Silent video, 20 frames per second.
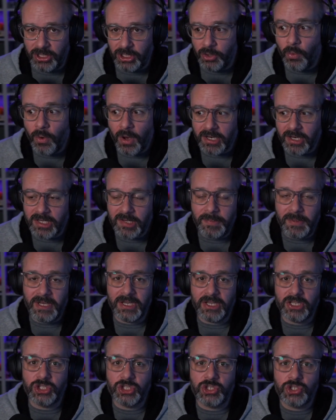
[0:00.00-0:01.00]
You want it to be
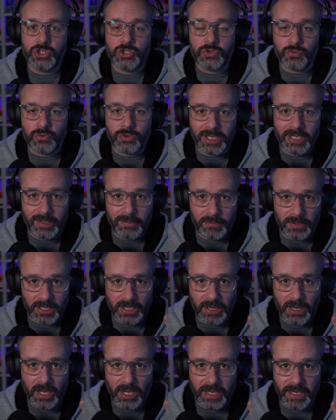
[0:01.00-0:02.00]
extremely
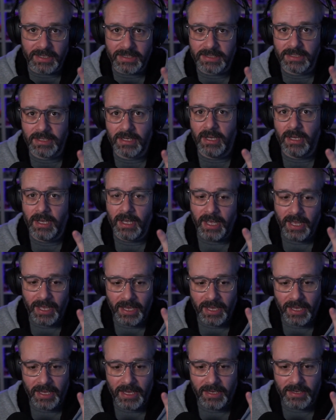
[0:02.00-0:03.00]
light.
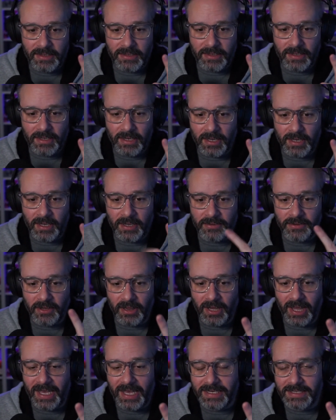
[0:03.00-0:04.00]
And uh, the
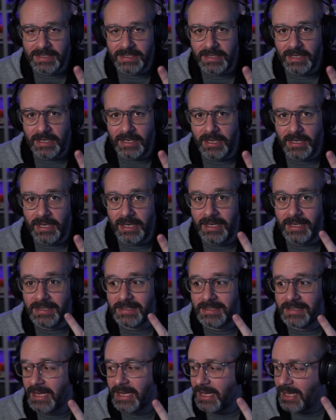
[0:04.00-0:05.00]
last thing
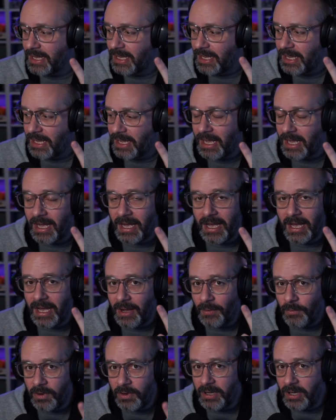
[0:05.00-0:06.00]
is
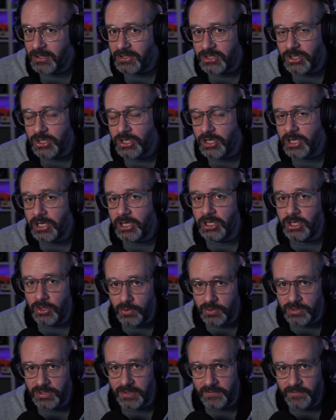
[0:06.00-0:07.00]
what else are you going to
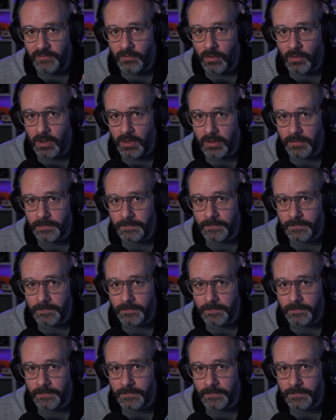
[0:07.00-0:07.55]
use it for?